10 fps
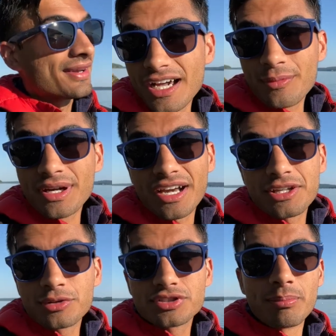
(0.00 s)
We got to
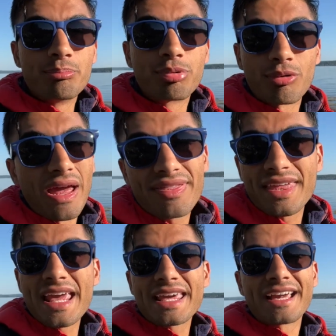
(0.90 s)
do some
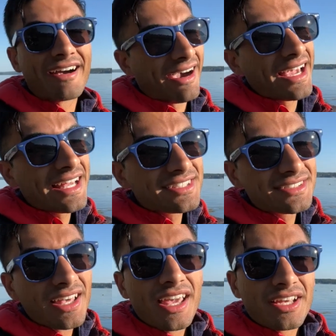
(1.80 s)
breathtaking hikes,
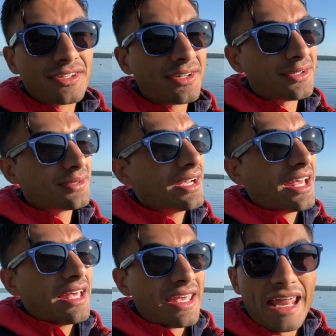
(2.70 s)
you know,
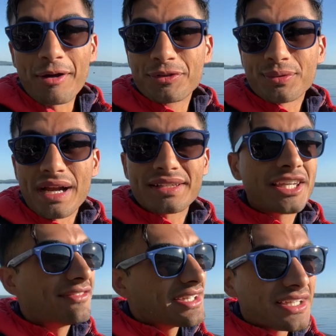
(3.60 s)
and outdoor
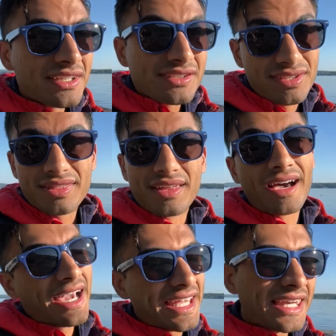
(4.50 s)
activities, the
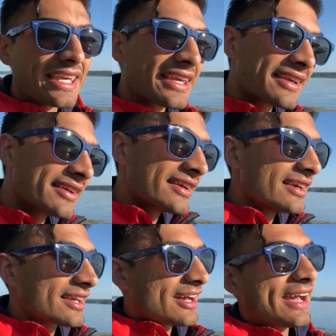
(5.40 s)
hiking,
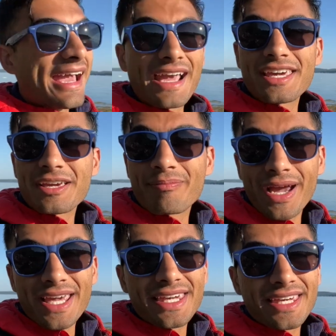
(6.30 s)
kayaking,
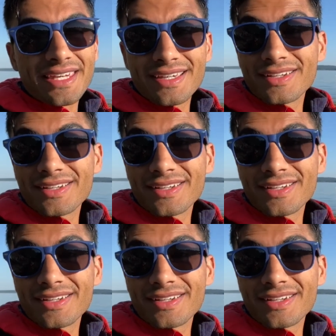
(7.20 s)
biking.